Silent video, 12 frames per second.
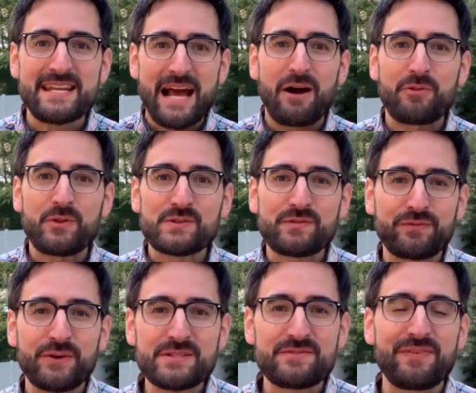now those
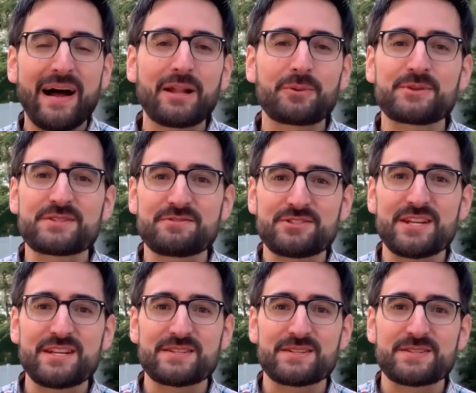first followers of
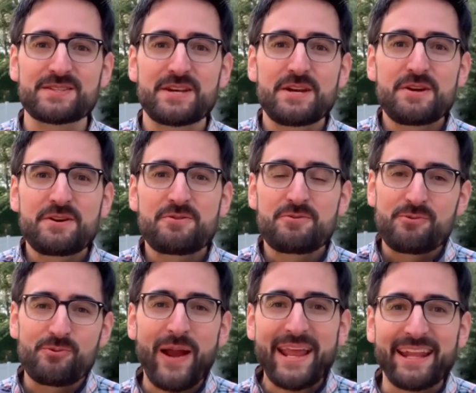Jesus
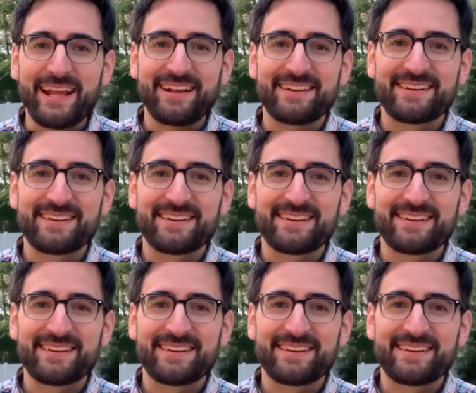waiting.